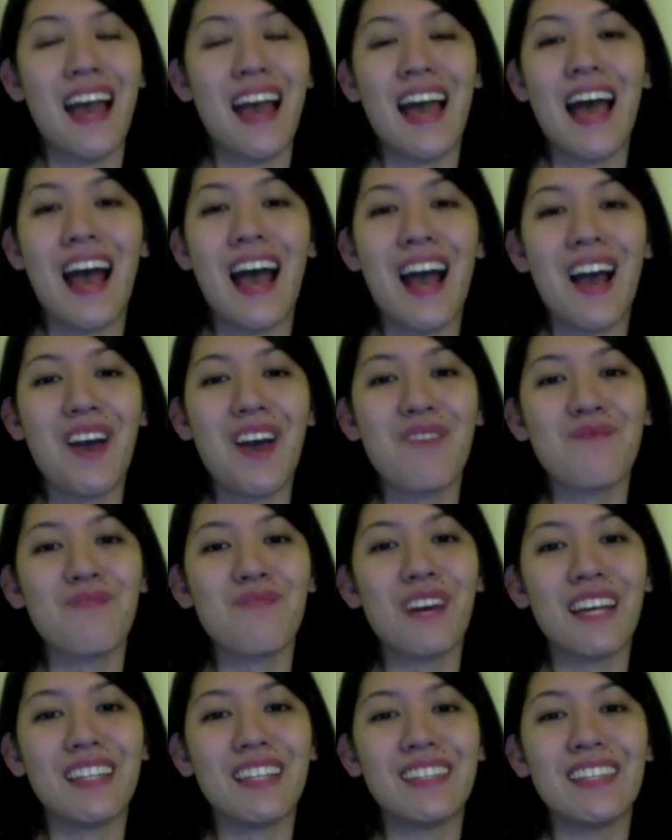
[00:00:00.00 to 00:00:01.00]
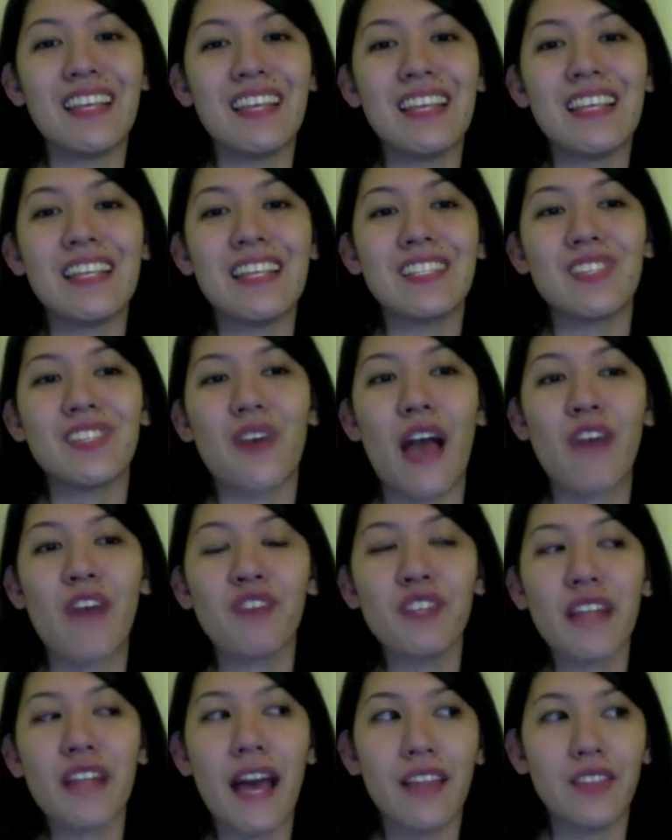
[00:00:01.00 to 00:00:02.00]
But so
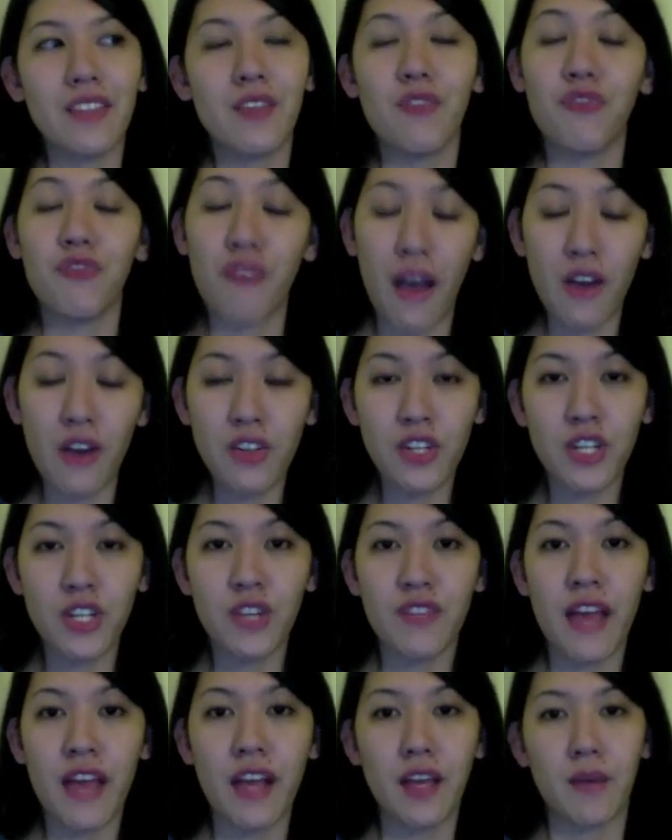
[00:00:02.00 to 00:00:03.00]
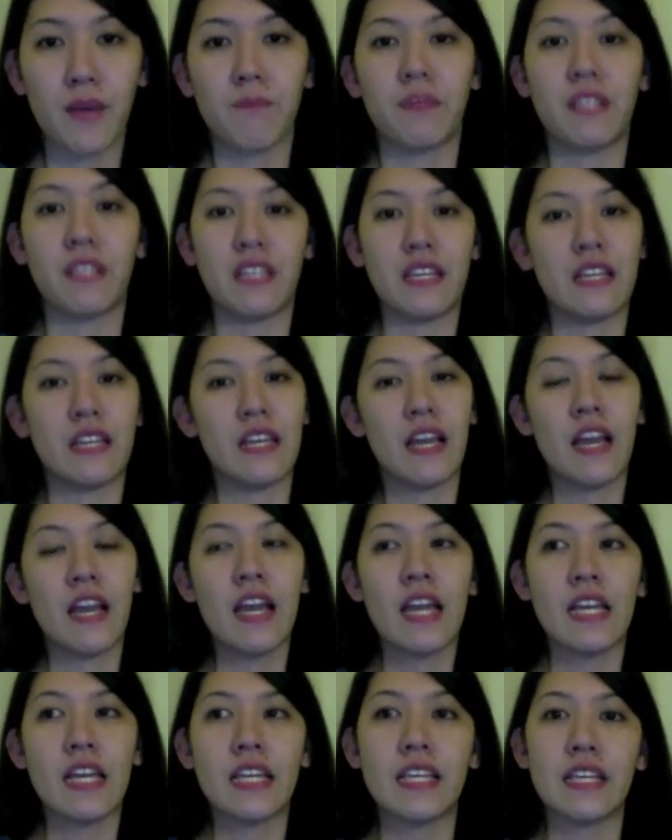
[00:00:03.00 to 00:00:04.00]
after that, the founder of that company,
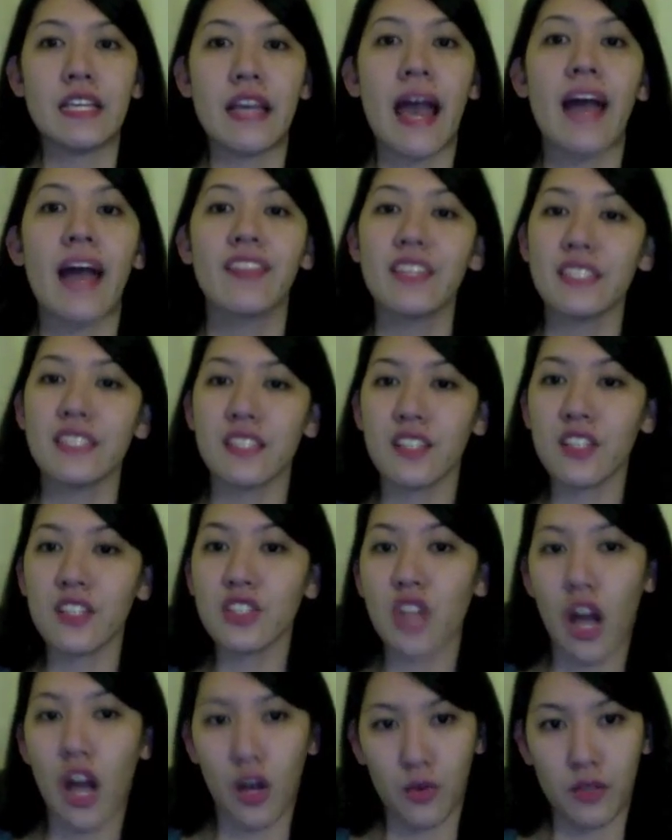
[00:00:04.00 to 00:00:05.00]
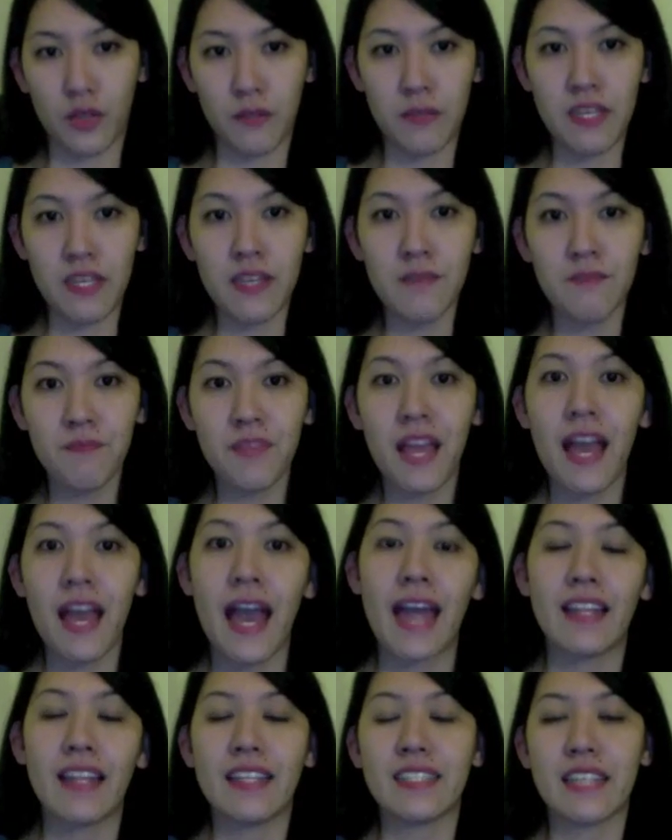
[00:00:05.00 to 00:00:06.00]
he had this little talk with me,
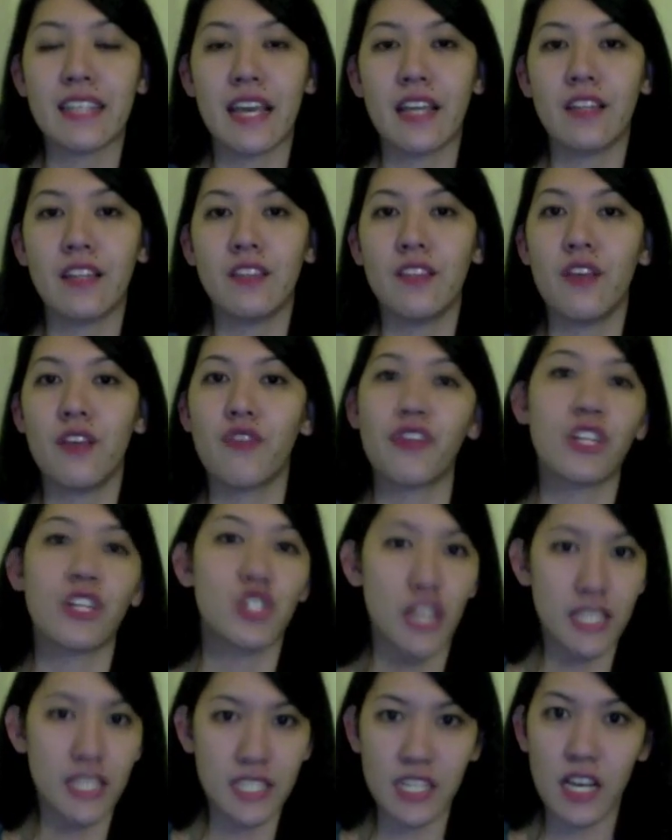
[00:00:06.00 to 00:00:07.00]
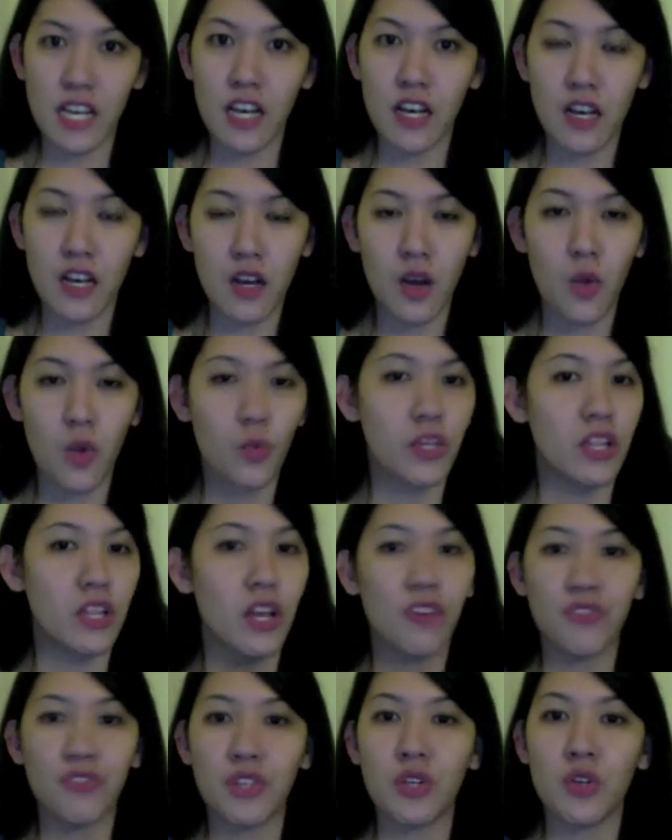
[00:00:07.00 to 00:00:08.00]
and he said, "Francesca, we
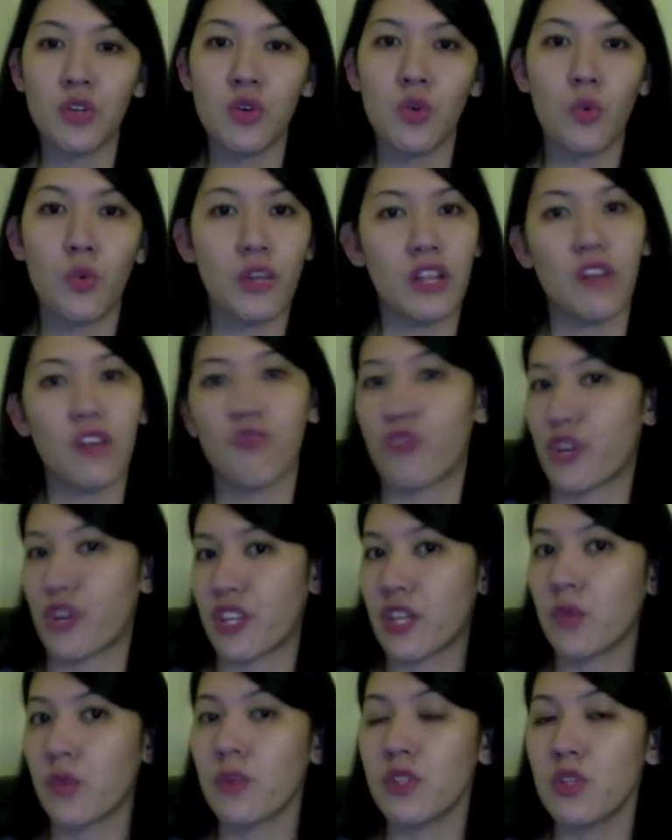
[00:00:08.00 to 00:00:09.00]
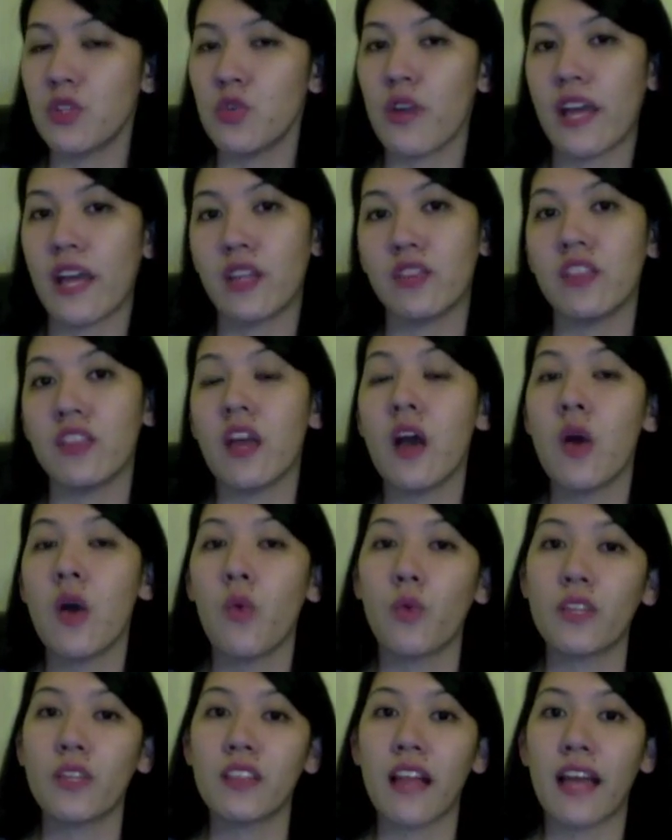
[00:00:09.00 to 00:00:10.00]
love you, we love working with you, and
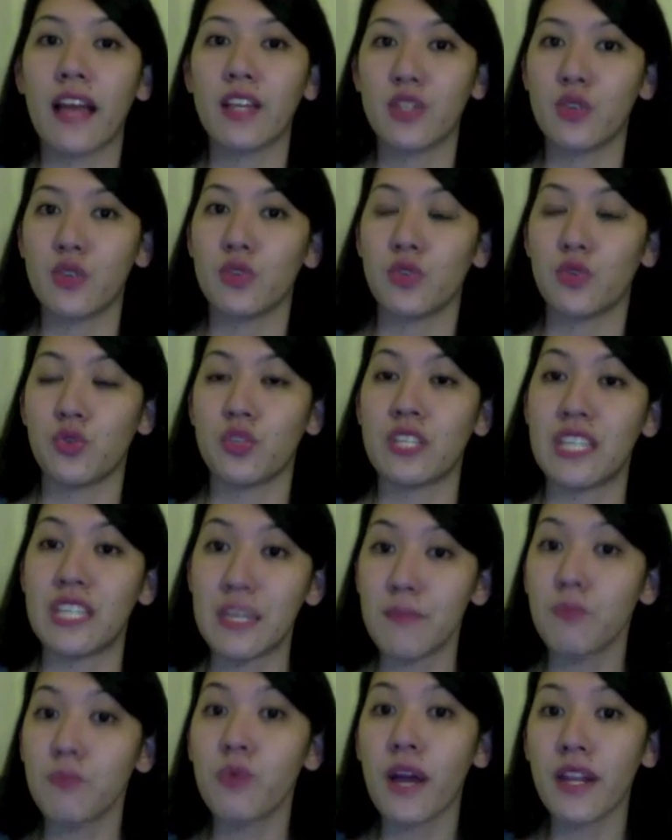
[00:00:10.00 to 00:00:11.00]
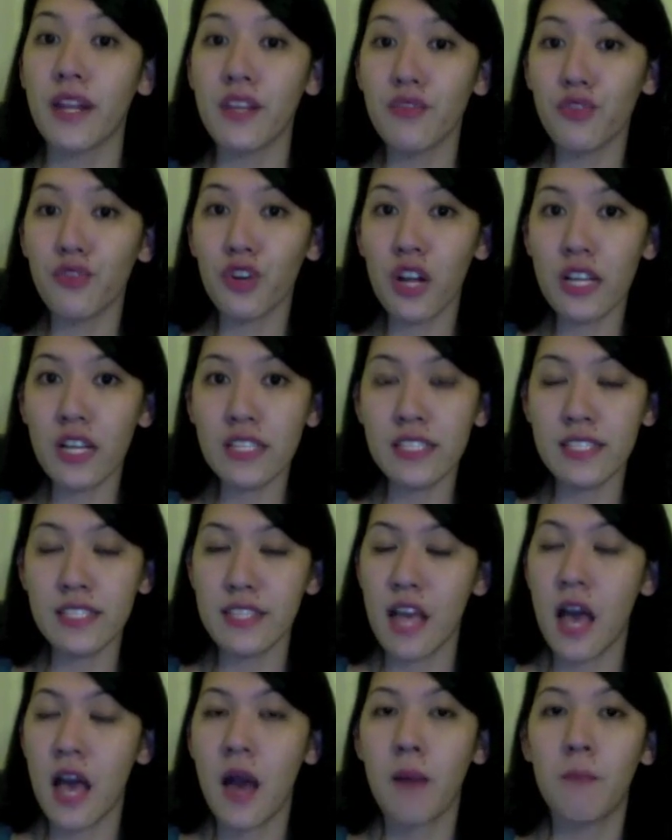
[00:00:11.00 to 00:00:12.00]
we'd like you to keep writing for us,
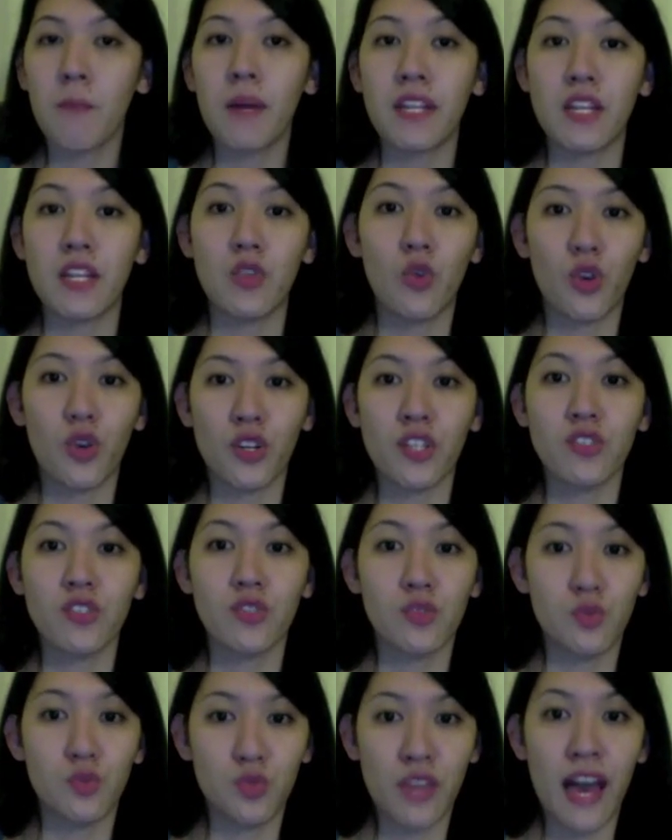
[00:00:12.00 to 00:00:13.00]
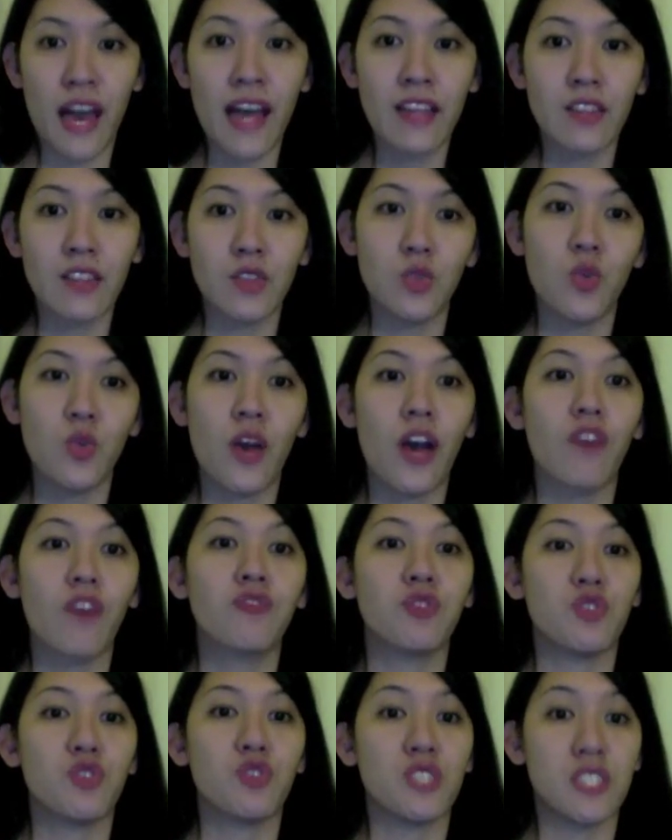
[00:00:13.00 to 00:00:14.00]
but in order to do that, you
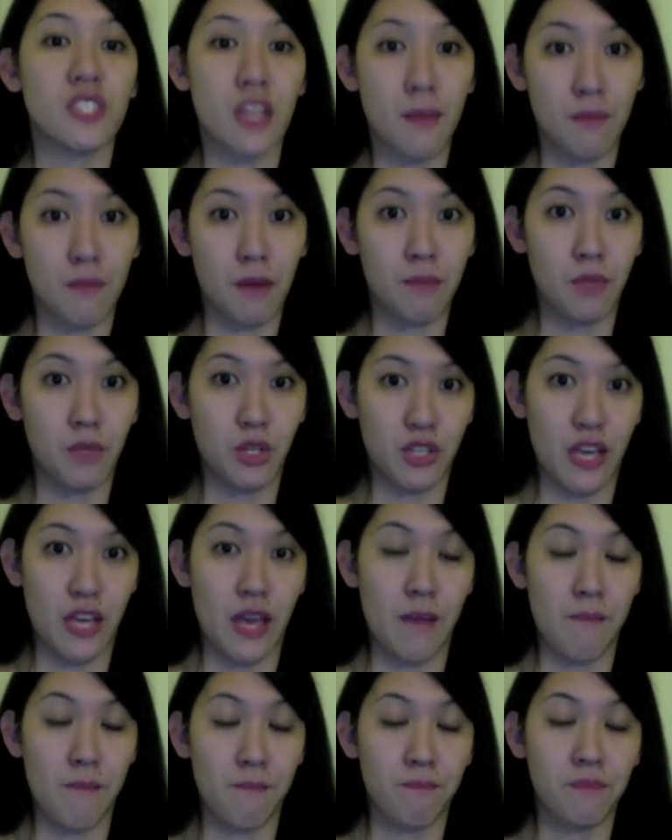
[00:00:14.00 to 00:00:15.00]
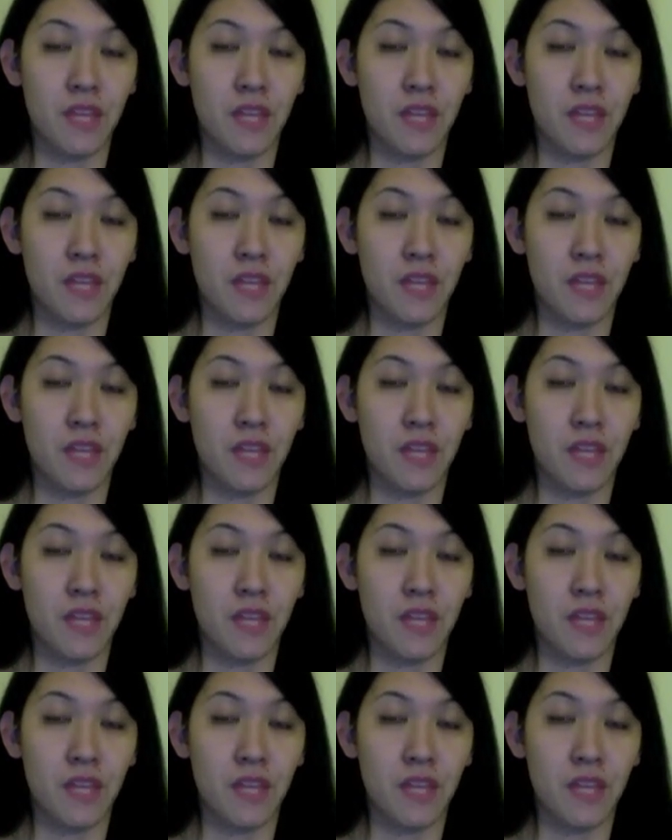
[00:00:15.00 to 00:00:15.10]
have to step up your game."